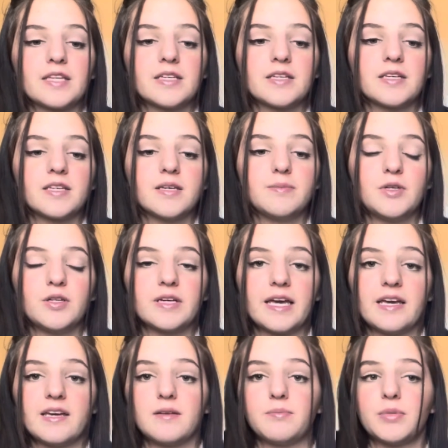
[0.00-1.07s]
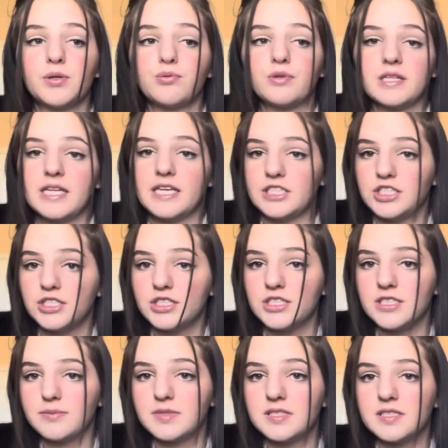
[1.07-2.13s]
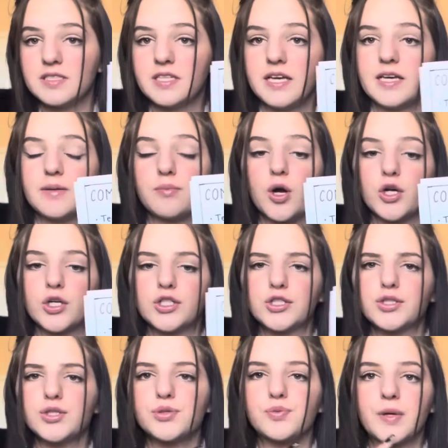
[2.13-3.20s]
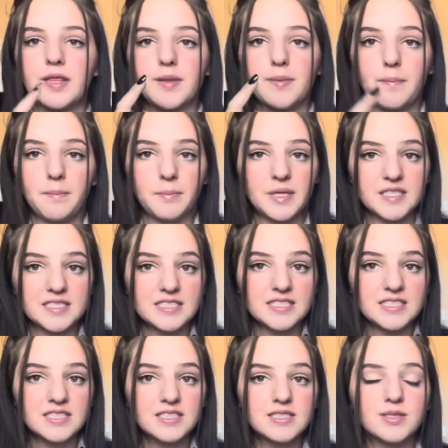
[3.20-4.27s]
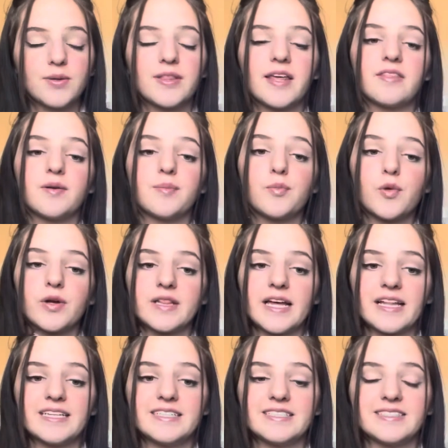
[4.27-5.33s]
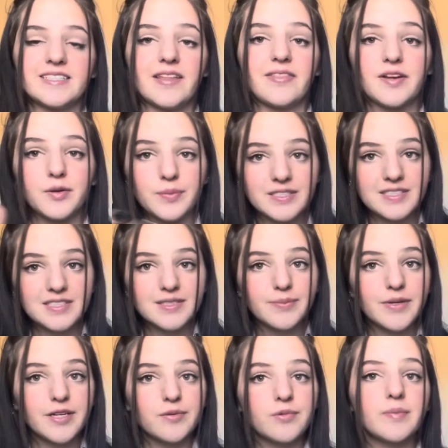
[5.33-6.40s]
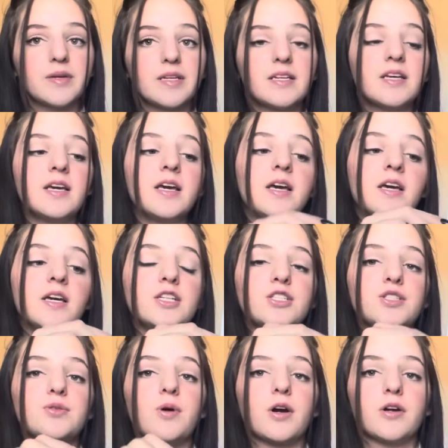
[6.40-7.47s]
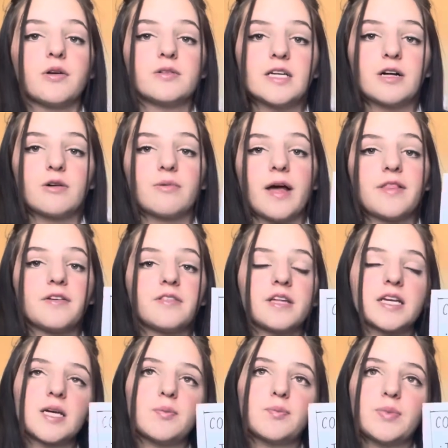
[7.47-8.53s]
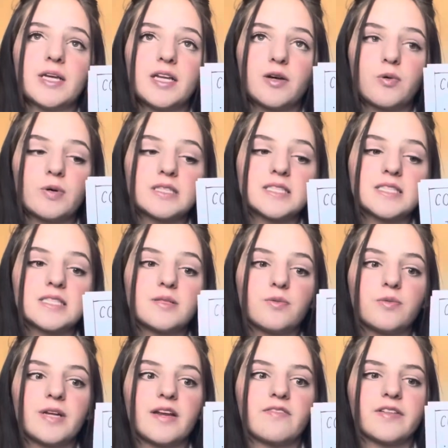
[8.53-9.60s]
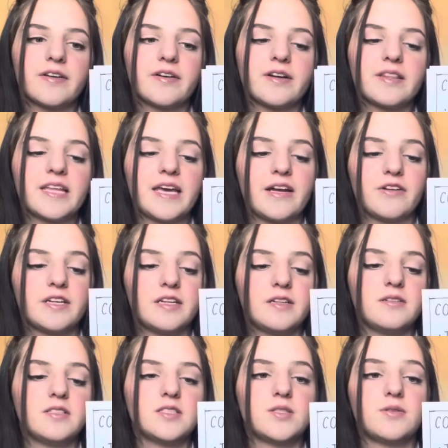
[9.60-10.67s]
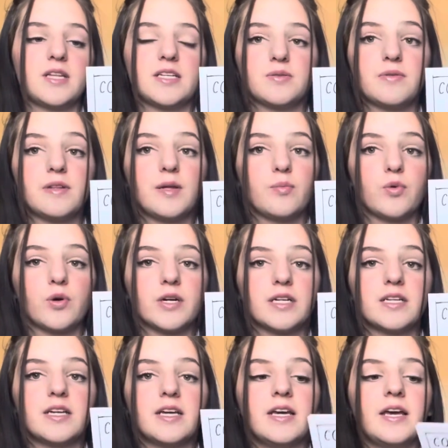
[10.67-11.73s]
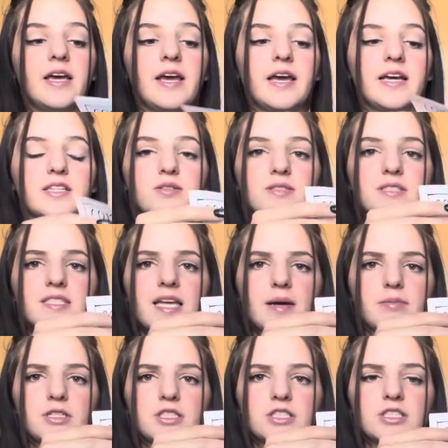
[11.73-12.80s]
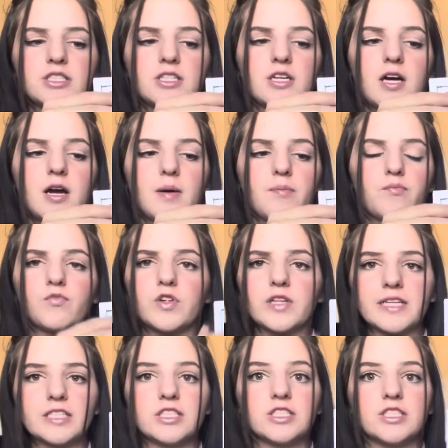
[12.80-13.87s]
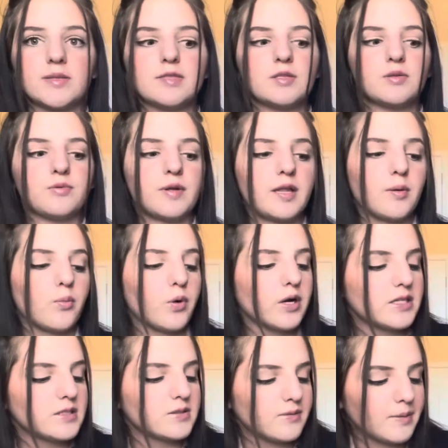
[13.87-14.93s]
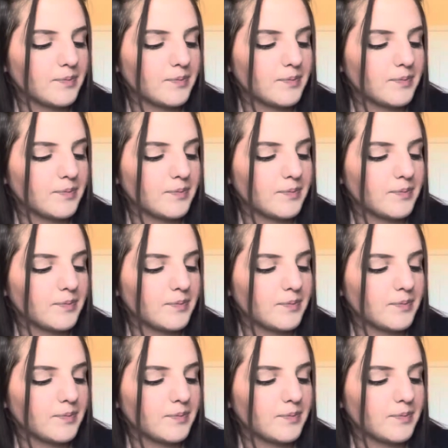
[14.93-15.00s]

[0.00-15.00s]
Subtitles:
communicate and build relationships and partners with businesses so that they're more likely to send their businessmen and women to our hotel rather than competing ones whenever they're in the area. So that's really important, and to establish relationships is really important as well.